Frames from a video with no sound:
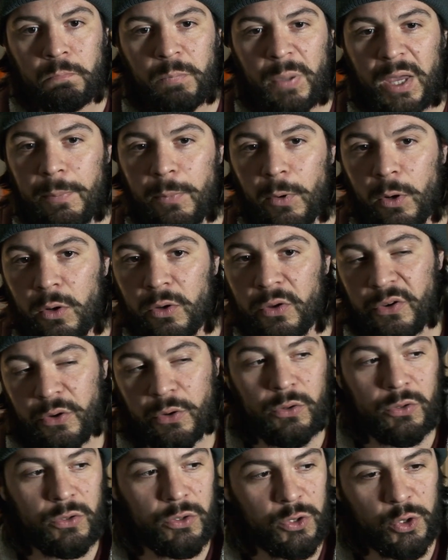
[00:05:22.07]
people
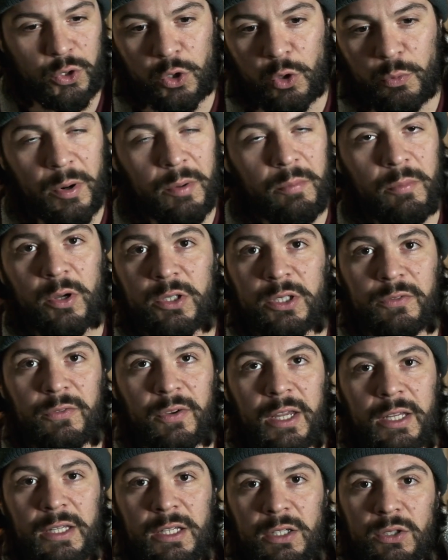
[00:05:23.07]
super
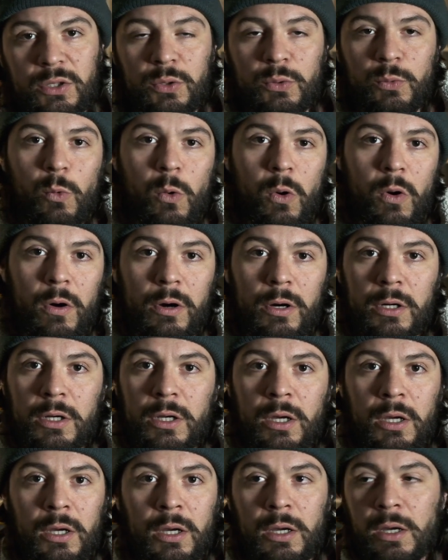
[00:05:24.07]
motivated to
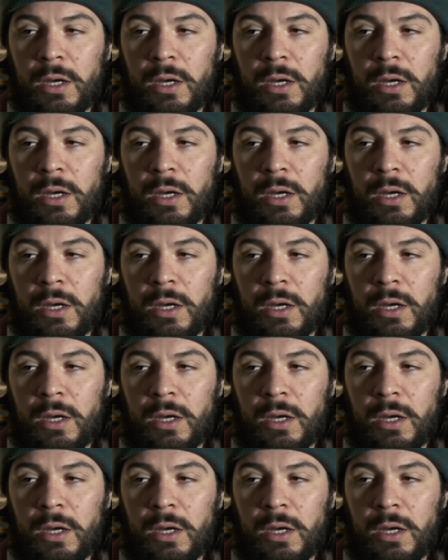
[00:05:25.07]
work.